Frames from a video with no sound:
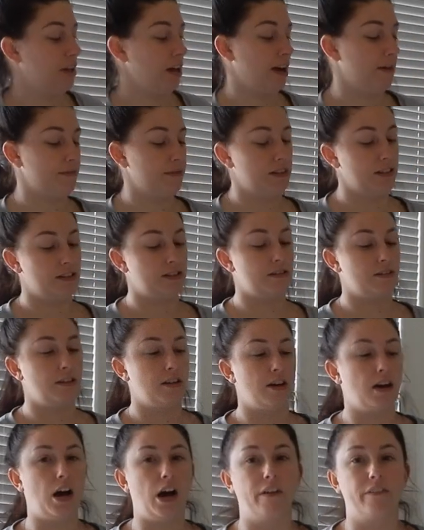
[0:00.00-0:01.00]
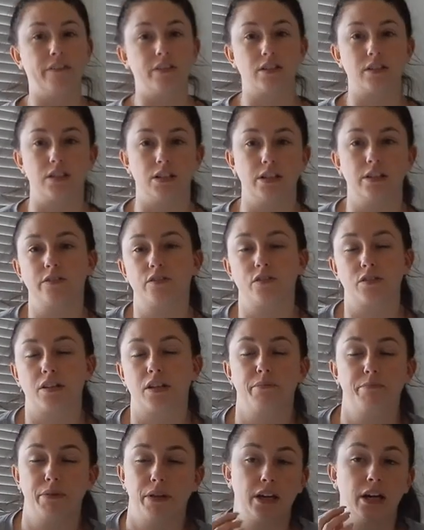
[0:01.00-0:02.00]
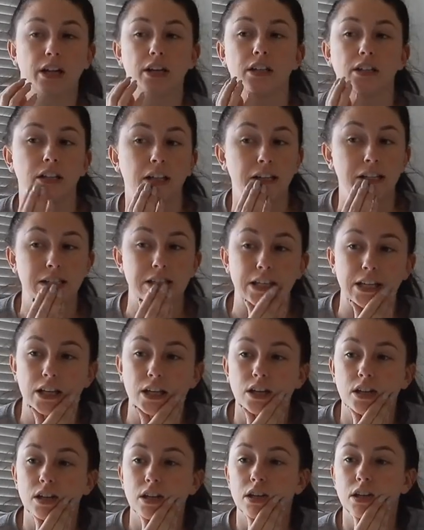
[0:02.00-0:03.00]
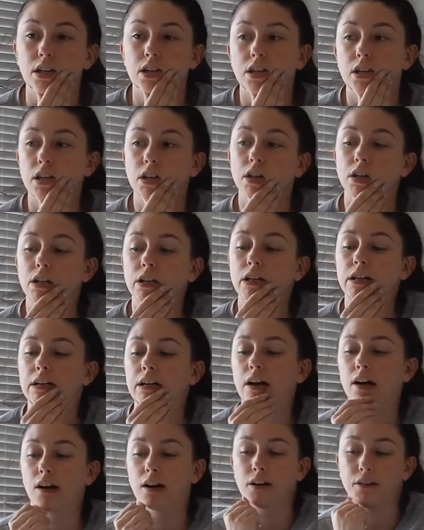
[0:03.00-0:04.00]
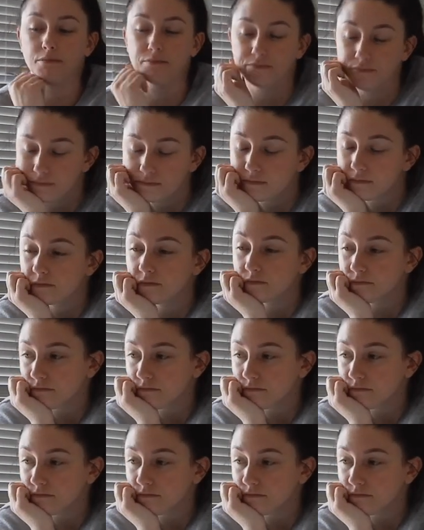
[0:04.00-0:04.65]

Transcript: the cabinets. Obviously, I've just been kind of lazy. Um,